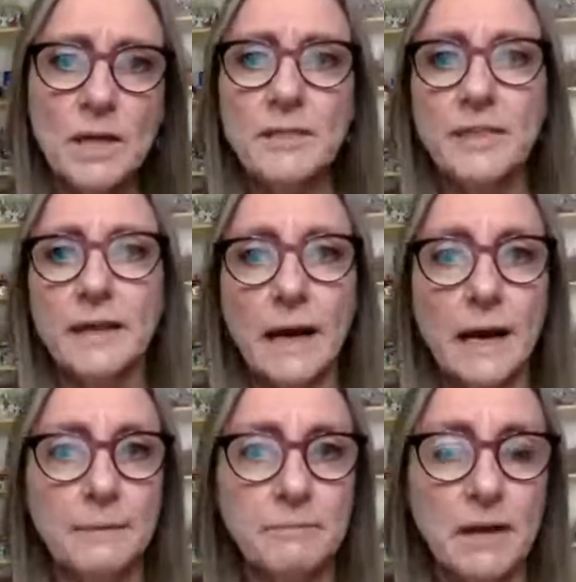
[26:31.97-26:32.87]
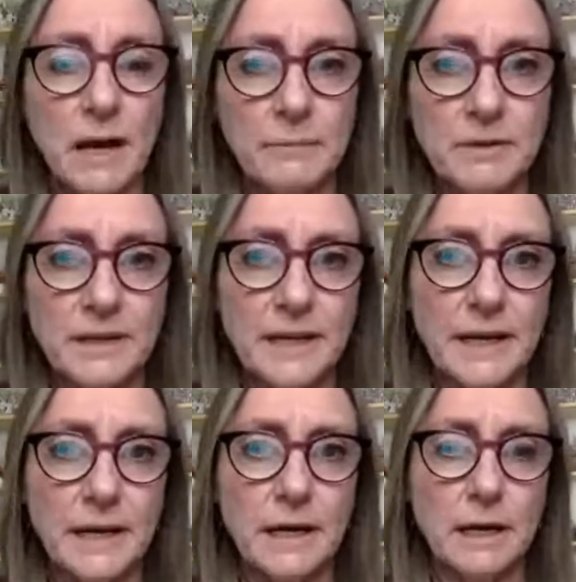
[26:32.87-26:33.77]
that I'm going
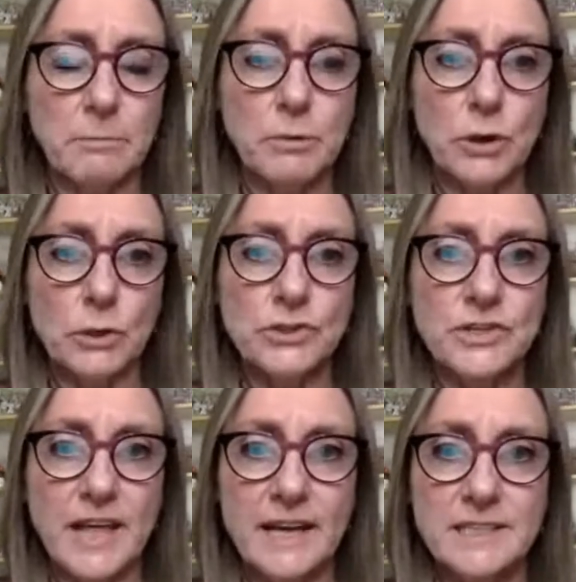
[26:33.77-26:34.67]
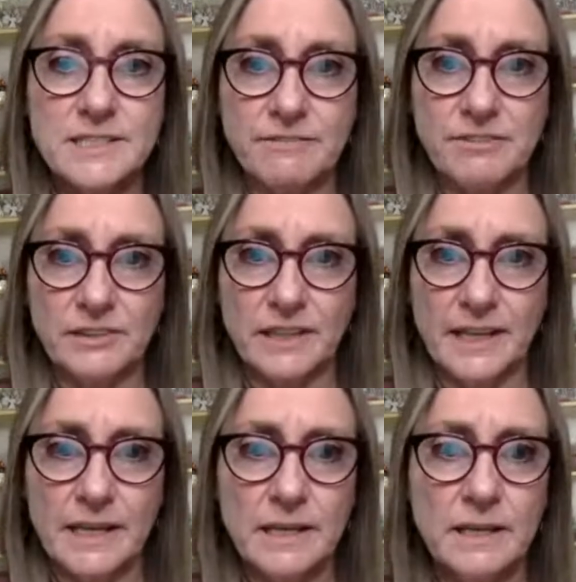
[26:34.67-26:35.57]
to approach that
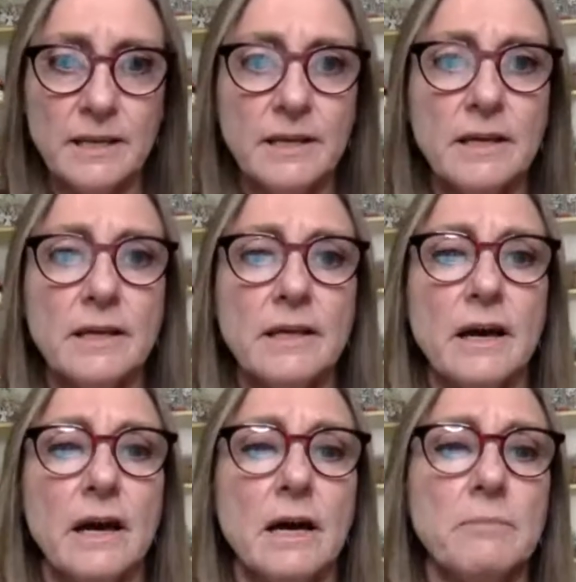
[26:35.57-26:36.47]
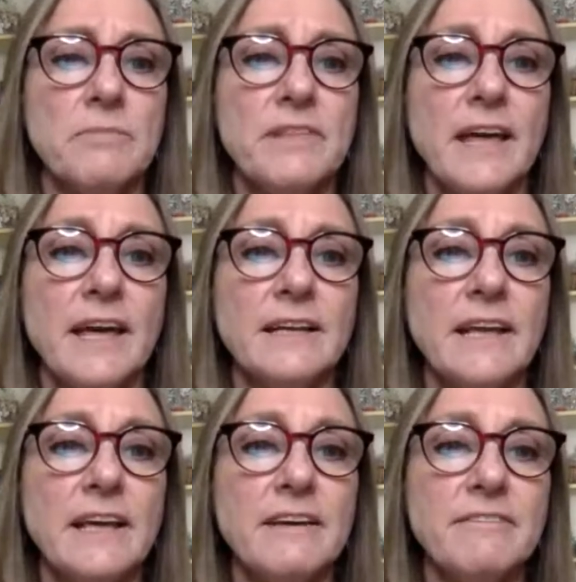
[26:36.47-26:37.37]
differently than
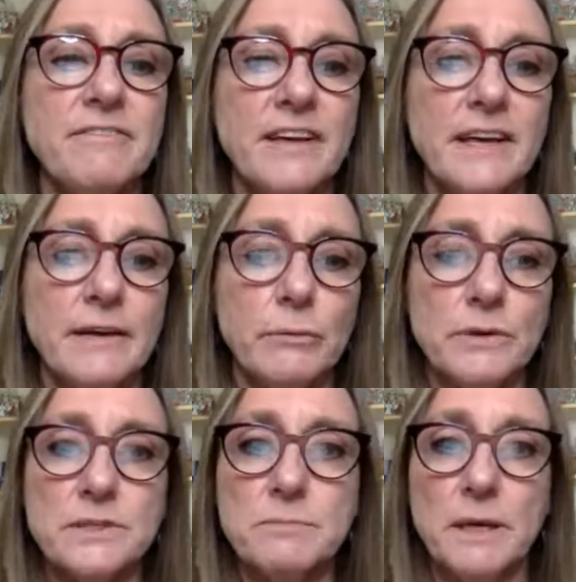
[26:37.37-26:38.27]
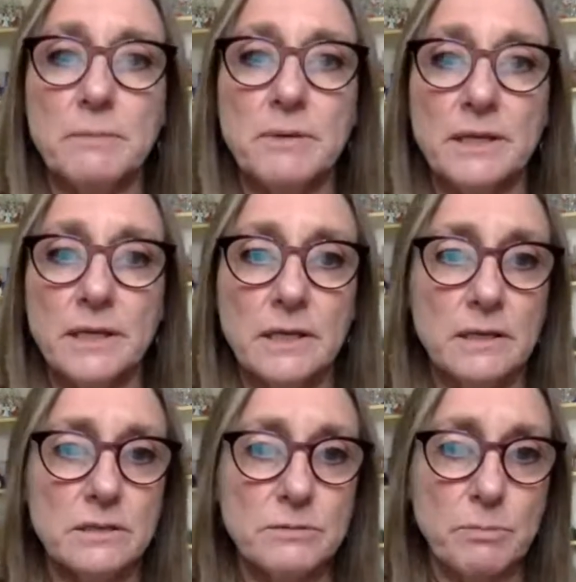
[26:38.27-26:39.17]
if it was maybe
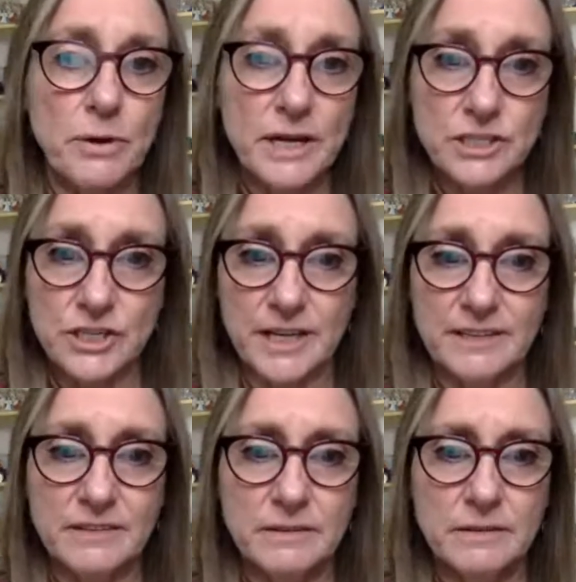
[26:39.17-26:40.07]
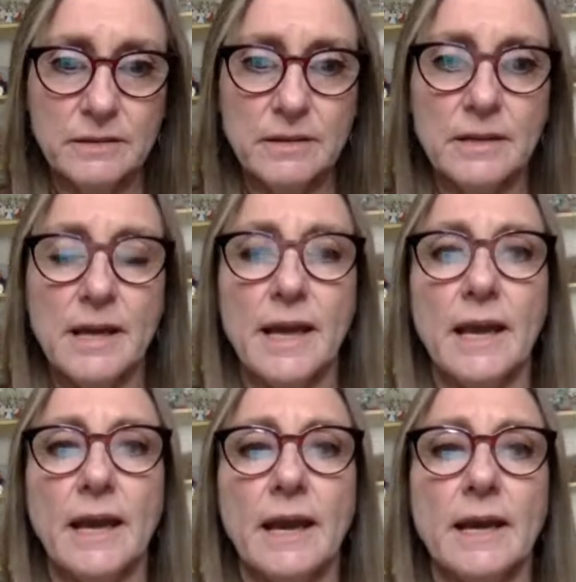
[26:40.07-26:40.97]
depression
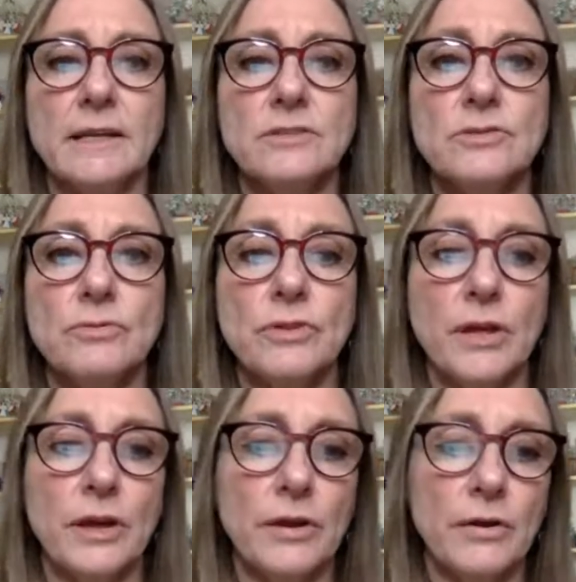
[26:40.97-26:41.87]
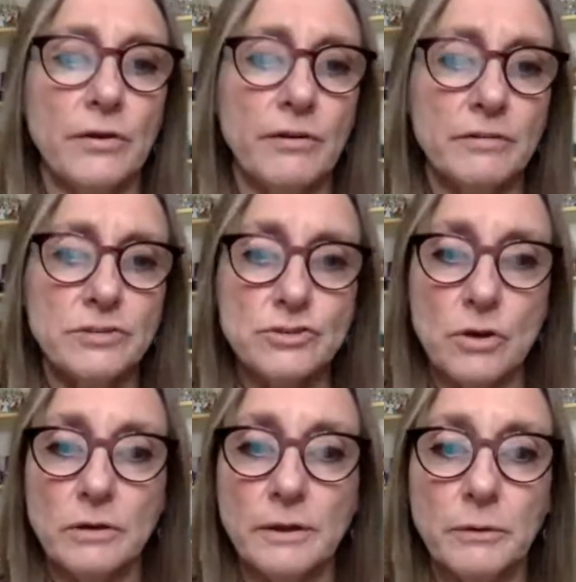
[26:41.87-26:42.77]
and they're
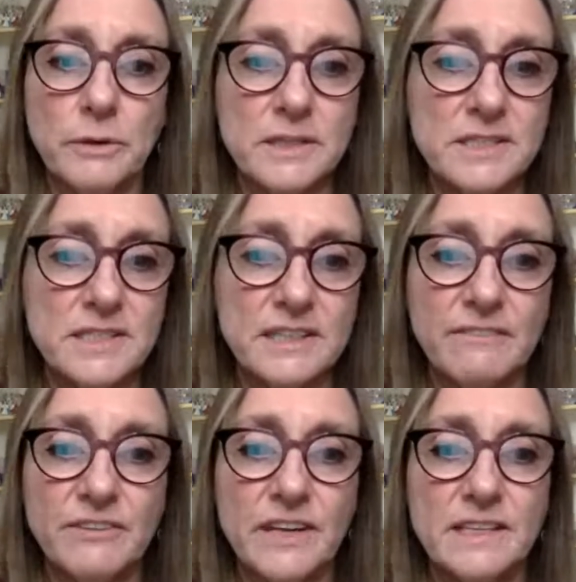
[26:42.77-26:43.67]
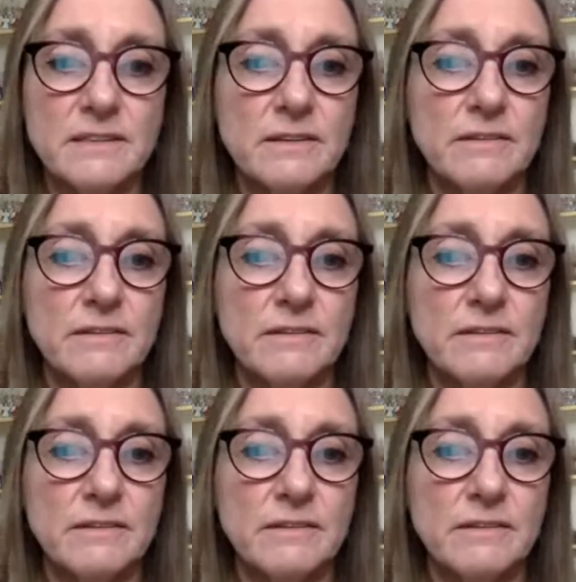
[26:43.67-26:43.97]
struggling with significant